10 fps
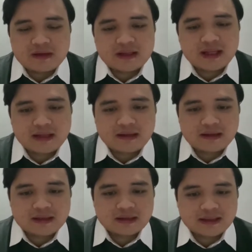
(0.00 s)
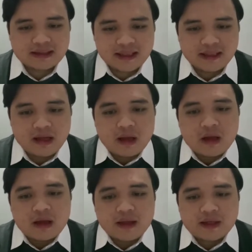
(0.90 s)
regarding the content
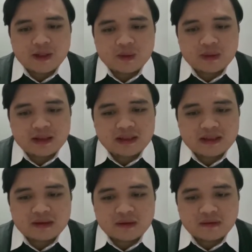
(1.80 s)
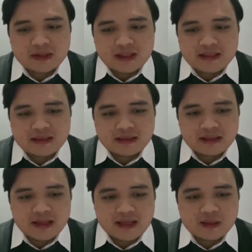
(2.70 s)
and human needs of tasks
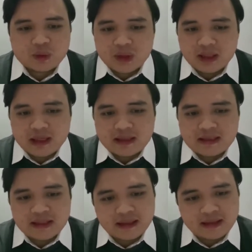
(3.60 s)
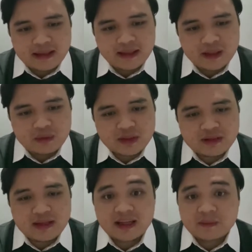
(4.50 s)
as well as the setting in which
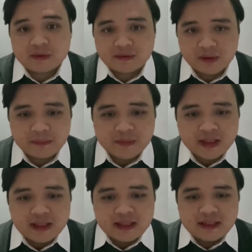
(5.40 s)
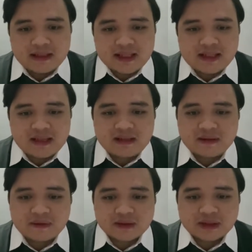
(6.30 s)
they are performed. Is actually
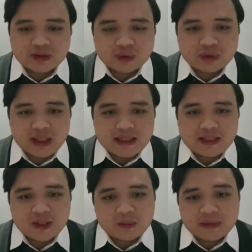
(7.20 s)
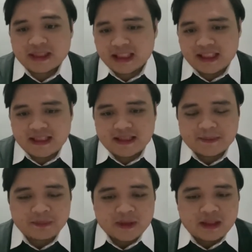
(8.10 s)
referred to as job analysis.
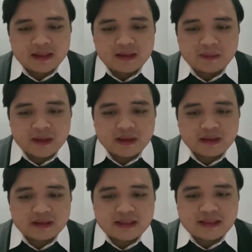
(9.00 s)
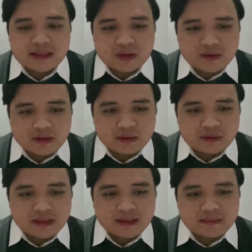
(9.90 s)
This method is used to
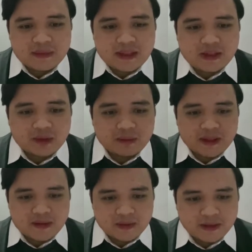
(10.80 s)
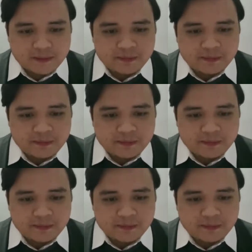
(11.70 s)
determine job placement.